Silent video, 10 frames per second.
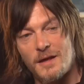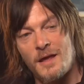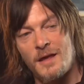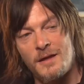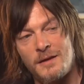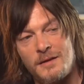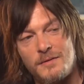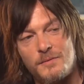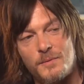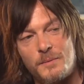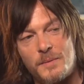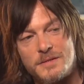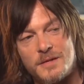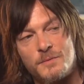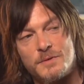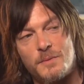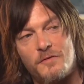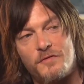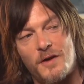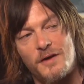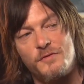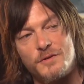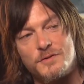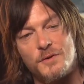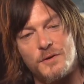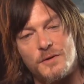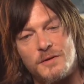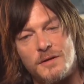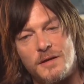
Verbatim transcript: And when my son was about five years old,